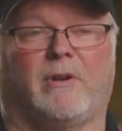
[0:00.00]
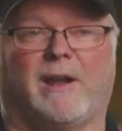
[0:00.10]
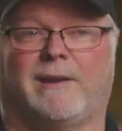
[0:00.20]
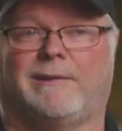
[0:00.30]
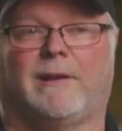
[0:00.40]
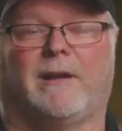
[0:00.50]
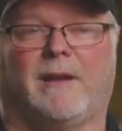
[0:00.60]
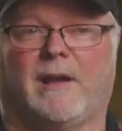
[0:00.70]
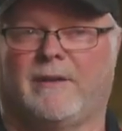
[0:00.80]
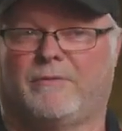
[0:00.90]
create a
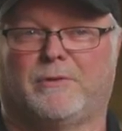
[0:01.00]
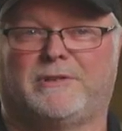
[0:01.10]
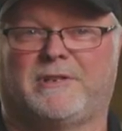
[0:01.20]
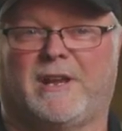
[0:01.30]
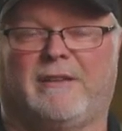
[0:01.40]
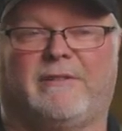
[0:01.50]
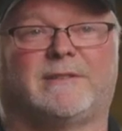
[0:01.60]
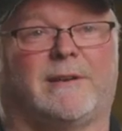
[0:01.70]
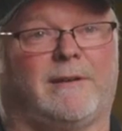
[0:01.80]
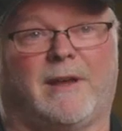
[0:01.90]
lot of wood
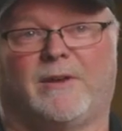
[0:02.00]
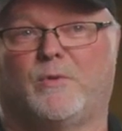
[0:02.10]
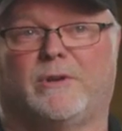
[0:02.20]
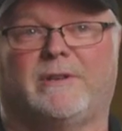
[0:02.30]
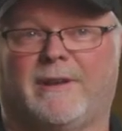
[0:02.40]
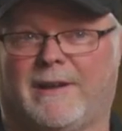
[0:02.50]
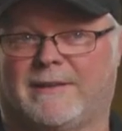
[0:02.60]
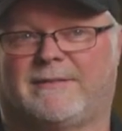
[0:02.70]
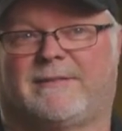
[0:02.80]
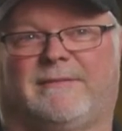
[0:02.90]
shavings and a lot of wood
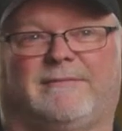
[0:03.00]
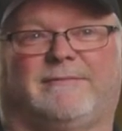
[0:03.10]
dust.